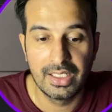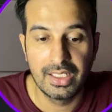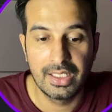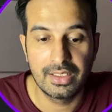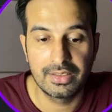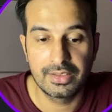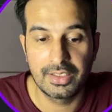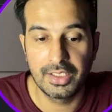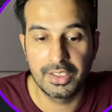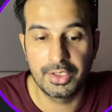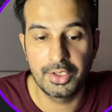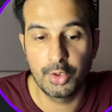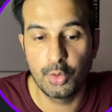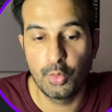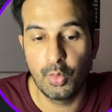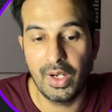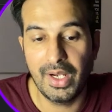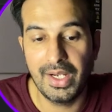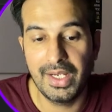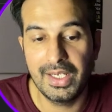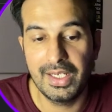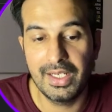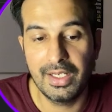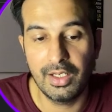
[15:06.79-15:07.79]
the
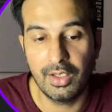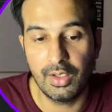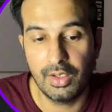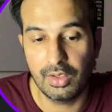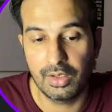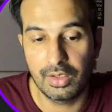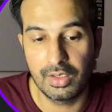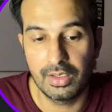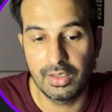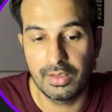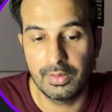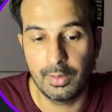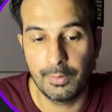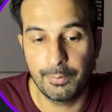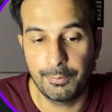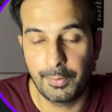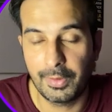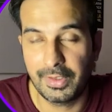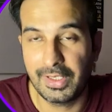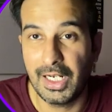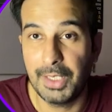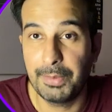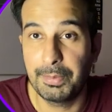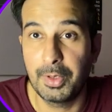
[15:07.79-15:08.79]
UI uh,
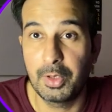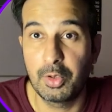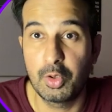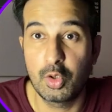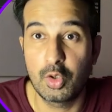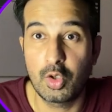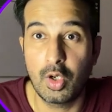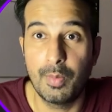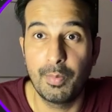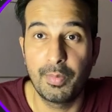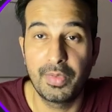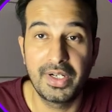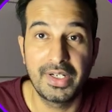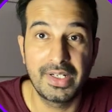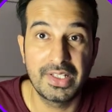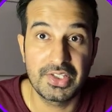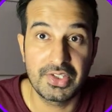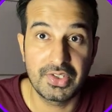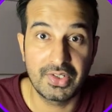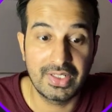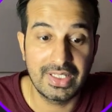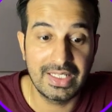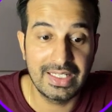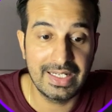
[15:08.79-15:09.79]
for that particular component
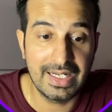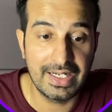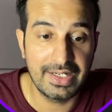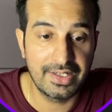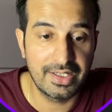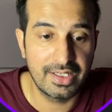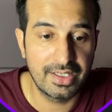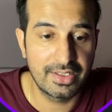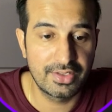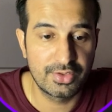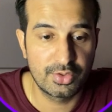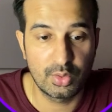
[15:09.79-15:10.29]
is re-rendered.